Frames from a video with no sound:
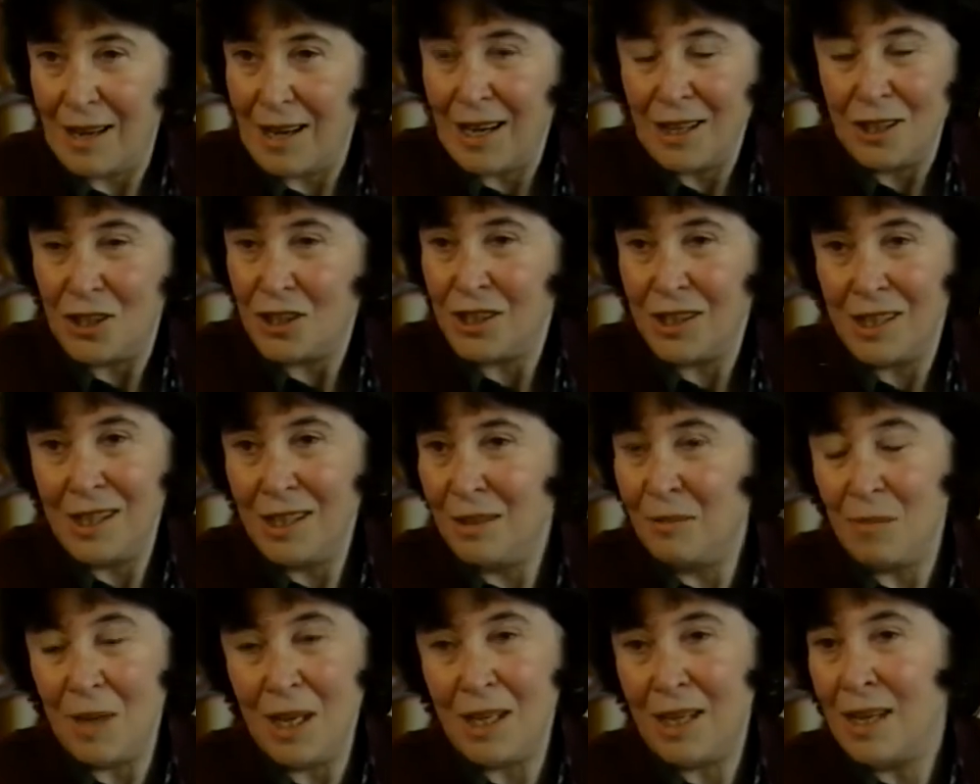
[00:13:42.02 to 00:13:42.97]
I just
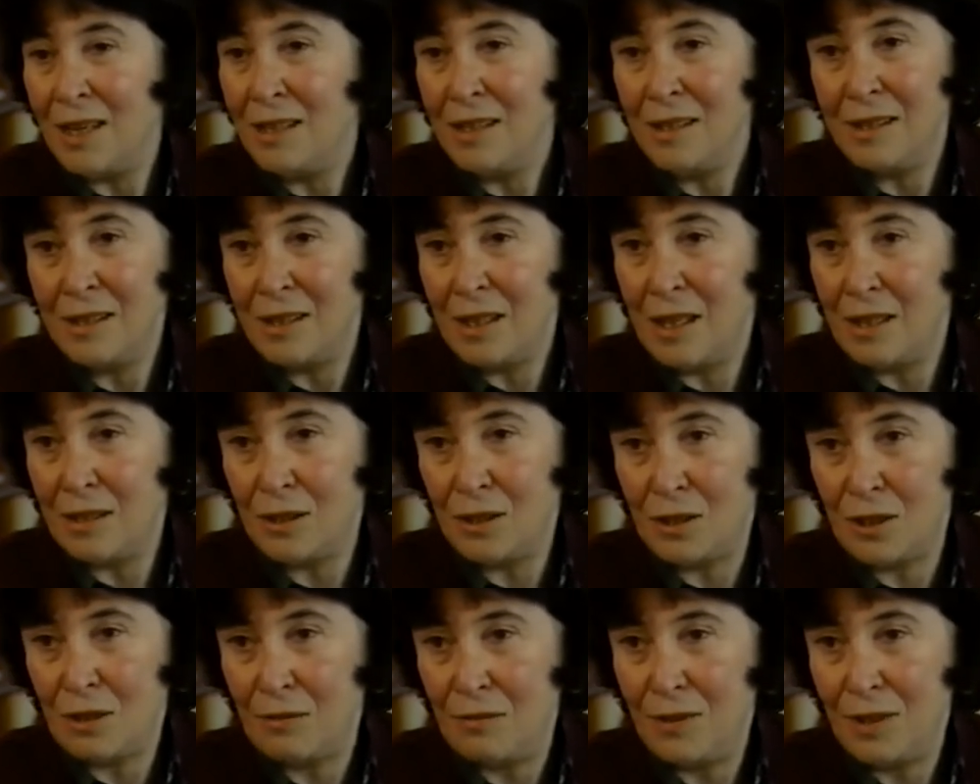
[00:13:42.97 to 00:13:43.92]
didn't make any
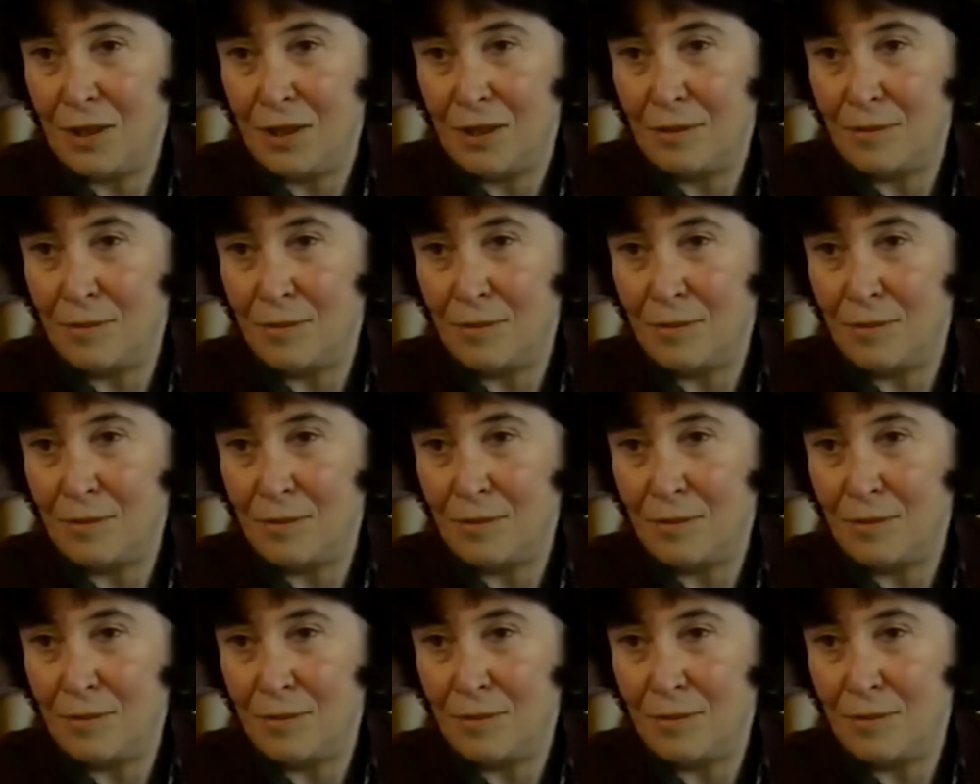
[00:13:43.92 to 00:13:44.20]
sense of it.